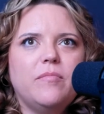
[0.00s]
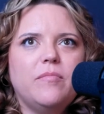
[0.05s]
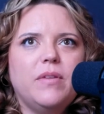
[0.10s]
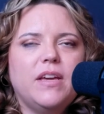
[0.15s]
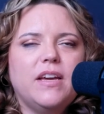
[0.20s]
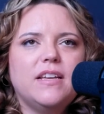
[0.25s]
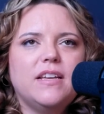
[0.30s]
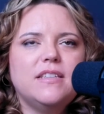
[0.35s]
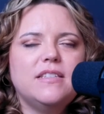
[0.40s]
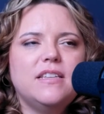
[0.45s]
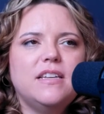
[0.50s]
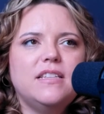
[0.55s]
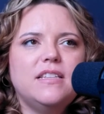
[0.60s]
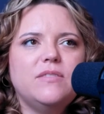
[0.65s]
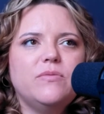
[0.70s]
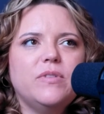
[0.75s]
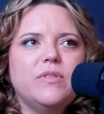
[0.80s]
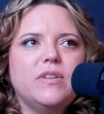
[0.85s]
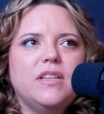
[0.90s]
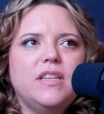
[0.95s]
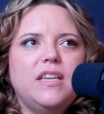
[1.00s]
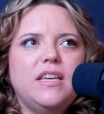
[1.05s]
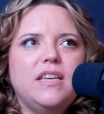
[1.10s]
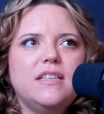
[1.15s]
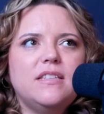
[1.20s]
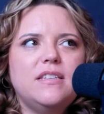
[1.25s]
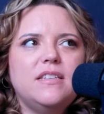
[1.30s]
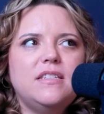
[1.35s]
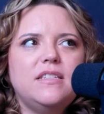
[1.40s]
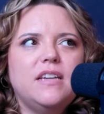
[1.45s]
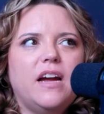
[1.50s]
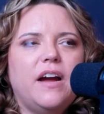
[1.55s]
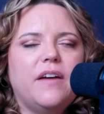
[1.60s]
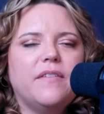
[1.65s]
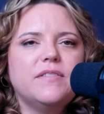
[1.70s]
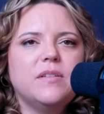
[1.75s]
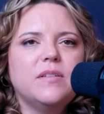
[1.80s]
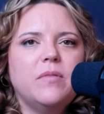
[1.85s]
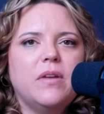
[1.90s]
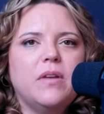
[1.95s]
because it's really easy to
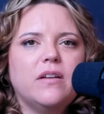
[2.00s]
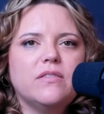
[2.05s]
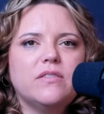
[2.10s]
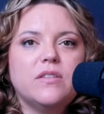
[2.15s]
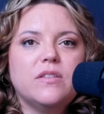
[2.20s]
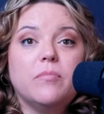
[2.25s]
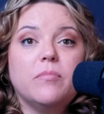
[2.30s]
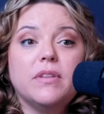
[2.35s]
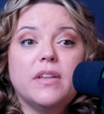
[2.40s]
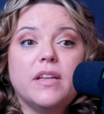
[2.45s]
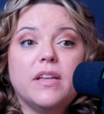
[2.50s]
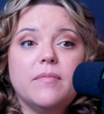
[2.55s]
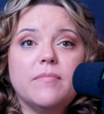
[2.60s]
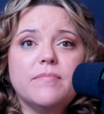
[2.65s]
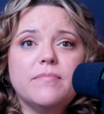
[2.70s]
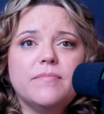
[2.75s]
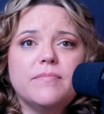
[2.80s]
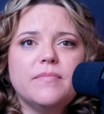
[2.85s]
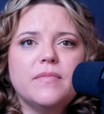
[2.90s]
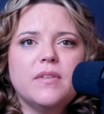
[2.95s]
have someone else to blame.